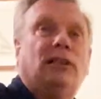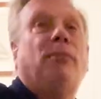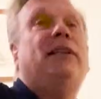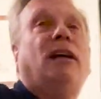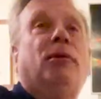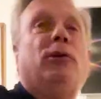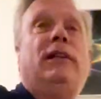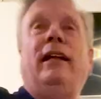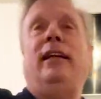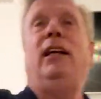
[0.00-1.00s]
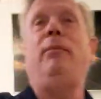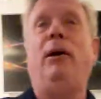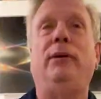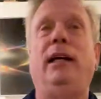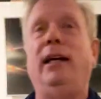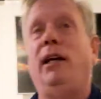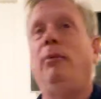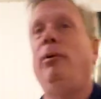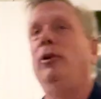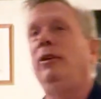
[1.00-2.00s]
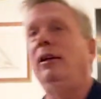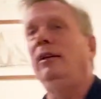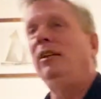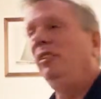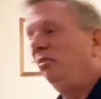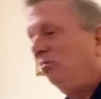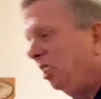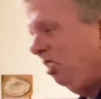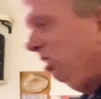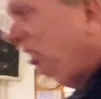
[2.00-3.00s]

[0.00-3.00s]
Someone tell me what they think about when they get on a boat that just